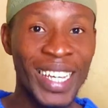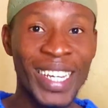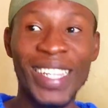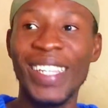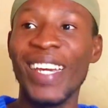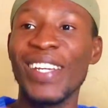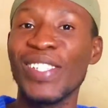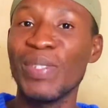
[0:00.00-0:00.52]

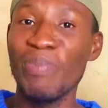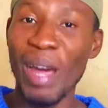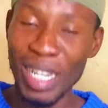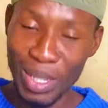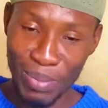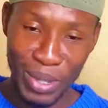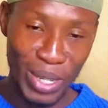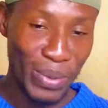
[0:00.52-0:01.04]
there are smart
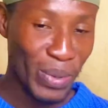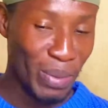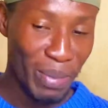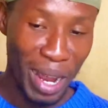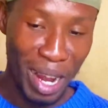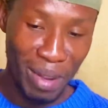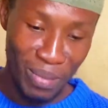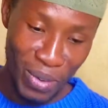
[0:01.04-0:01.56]
money
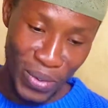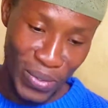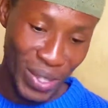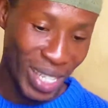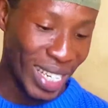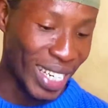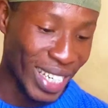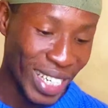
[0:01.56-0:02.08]
woman moves
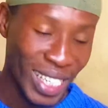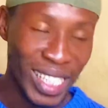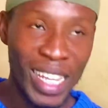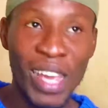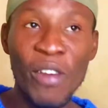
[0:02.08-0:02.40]
in it.